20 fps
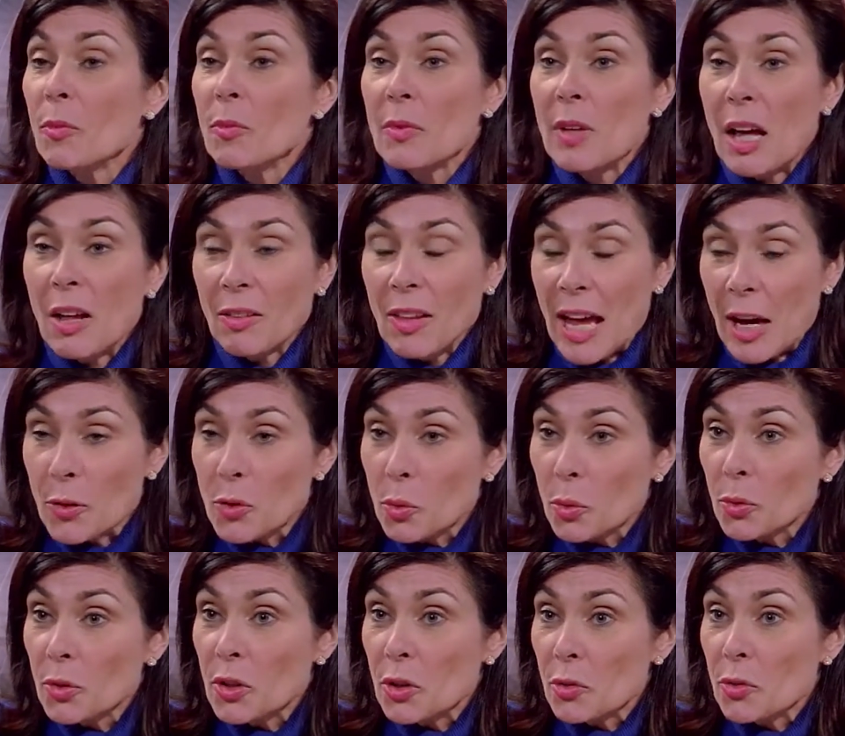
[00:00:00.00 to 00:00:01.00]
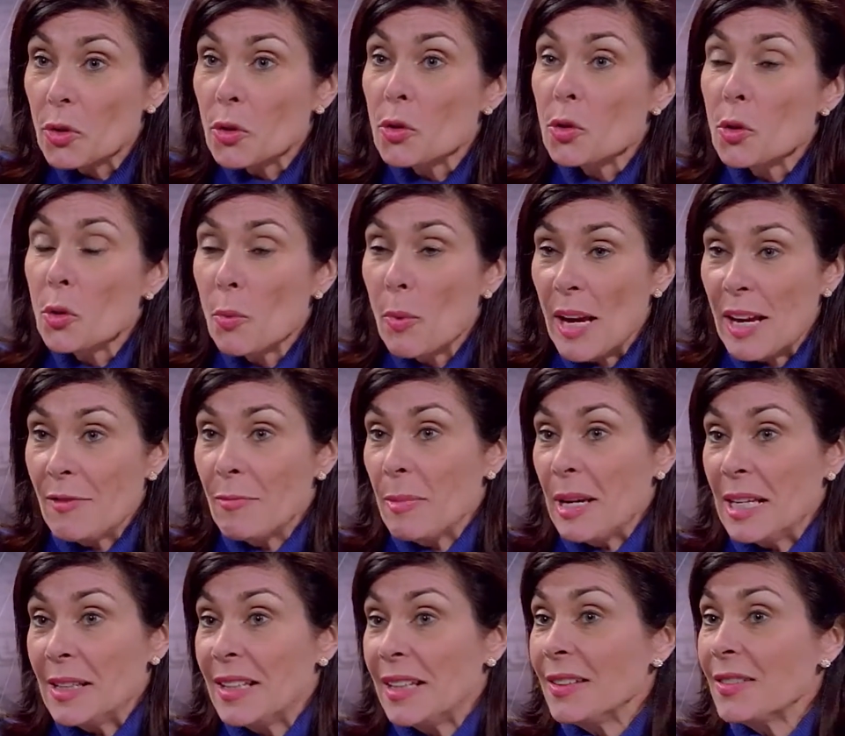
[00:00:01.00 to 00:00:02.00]
allow school districts to waive
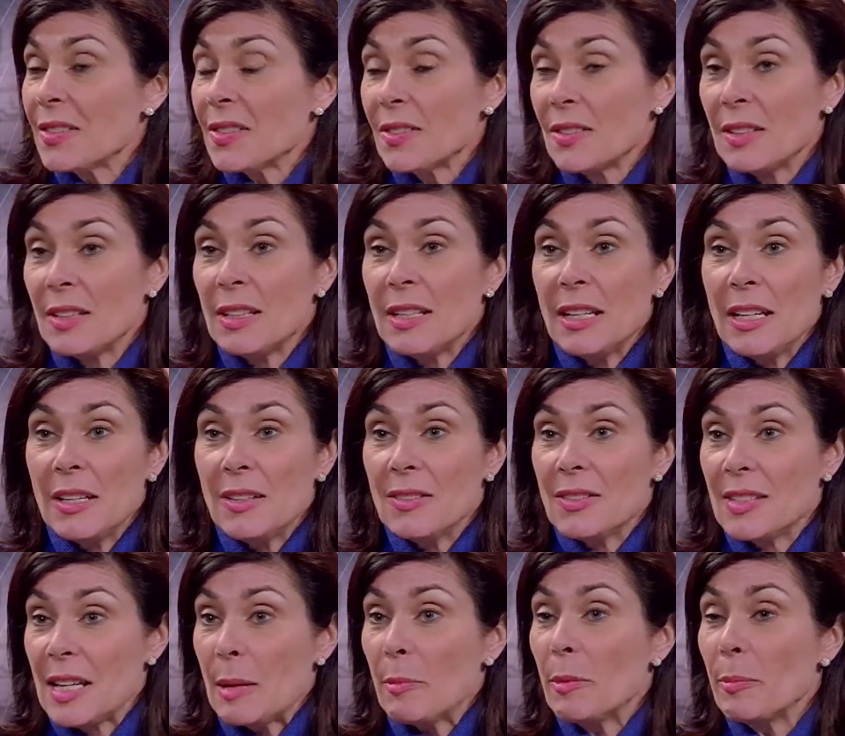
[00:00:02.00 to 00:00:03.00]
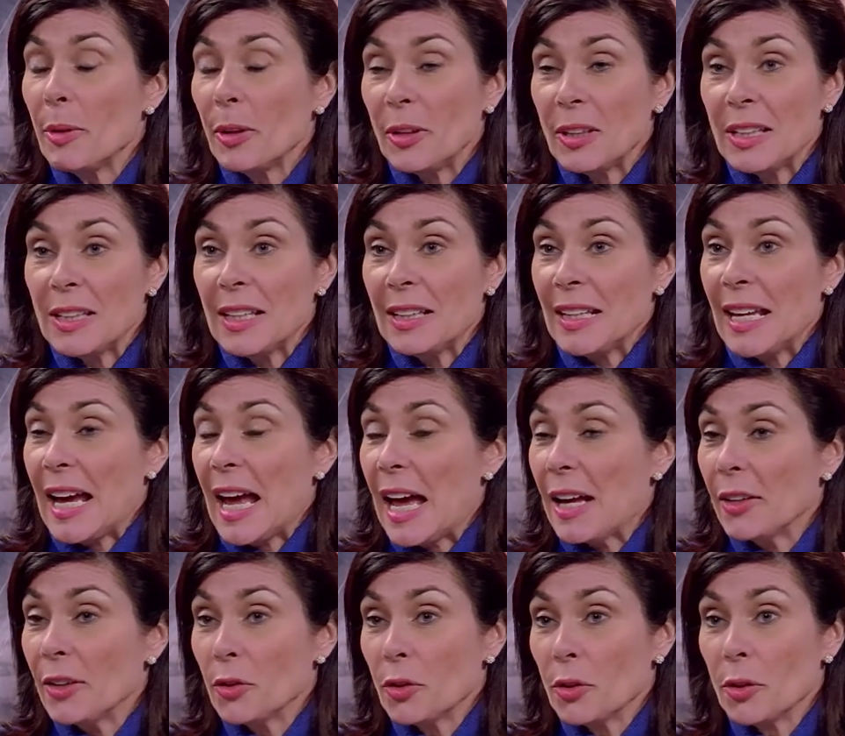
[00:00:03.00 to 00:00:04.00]
mandates, the same ability that they
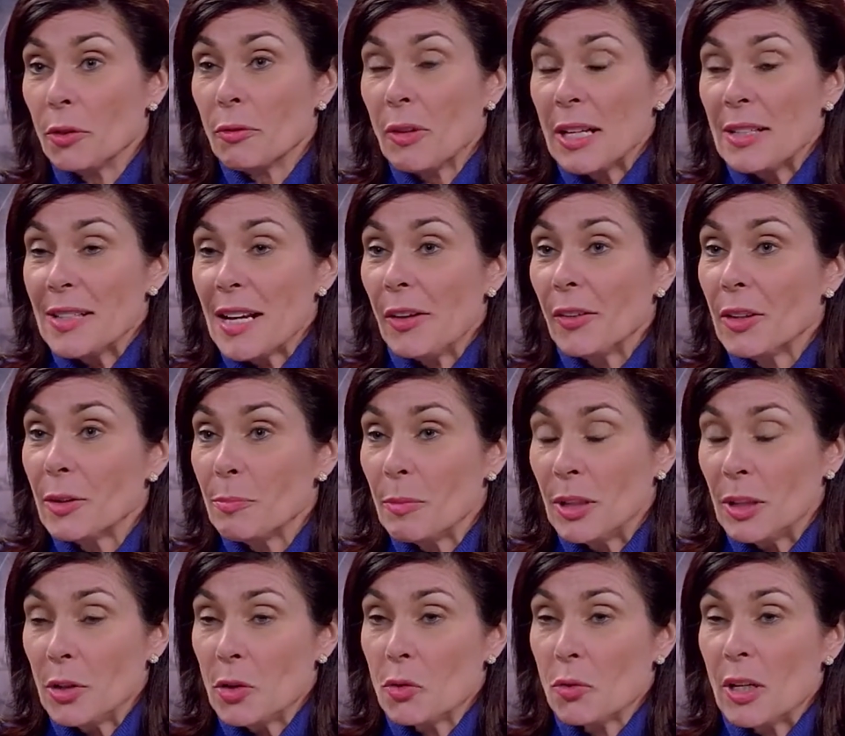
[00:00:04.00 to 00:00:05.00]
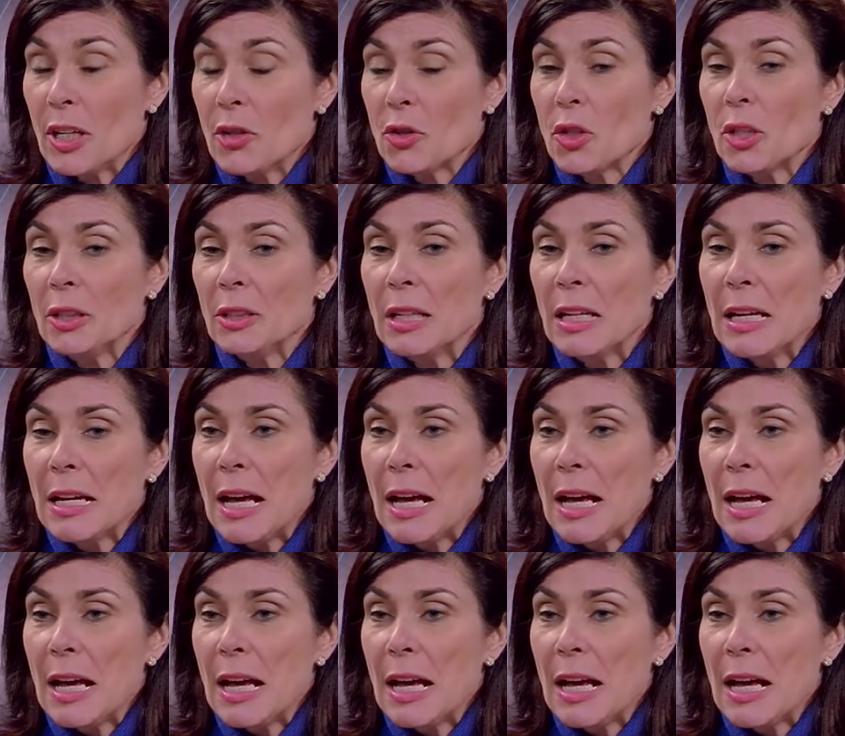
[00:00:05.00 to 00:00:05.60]
had under the Rendell administration.